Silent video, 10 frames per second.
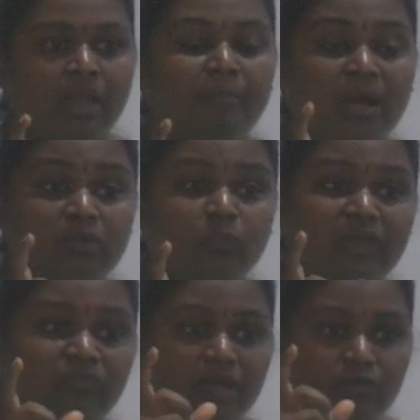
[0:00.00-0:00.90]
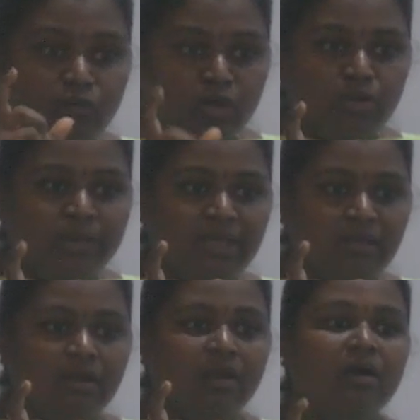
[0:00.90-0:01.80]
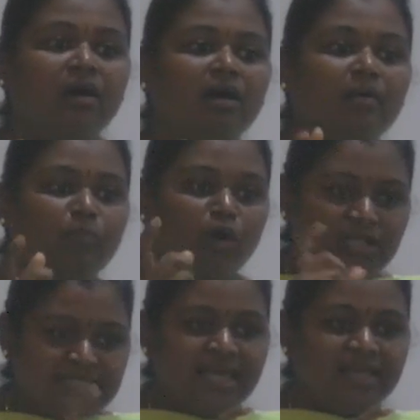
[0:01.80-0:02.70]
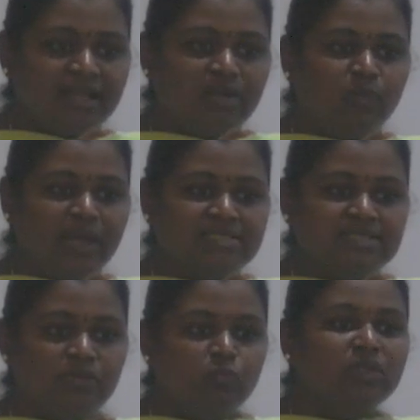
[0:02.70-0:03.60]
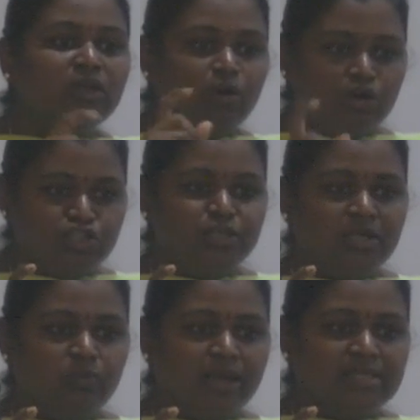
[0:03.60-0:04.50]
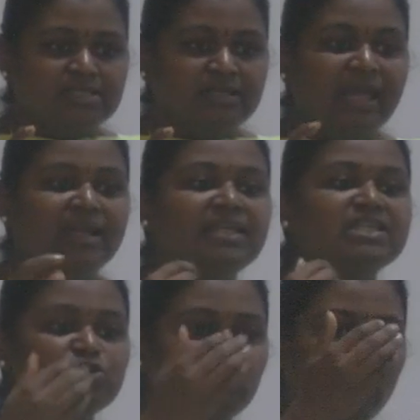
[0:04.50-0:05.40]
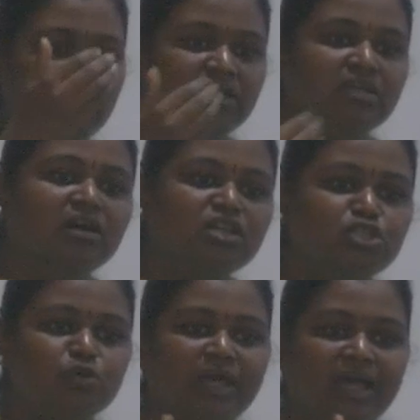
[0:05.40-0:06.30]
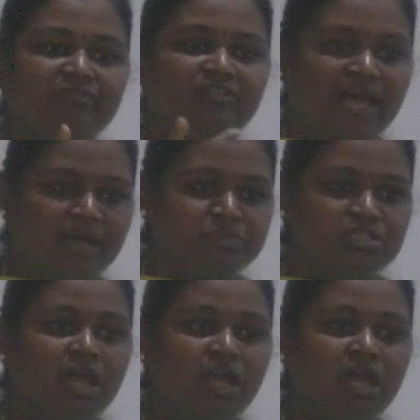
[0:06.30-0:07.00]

But when we are following a polysaccharide vaccine with a conjugate vaccine, at least 1 year should have lapsed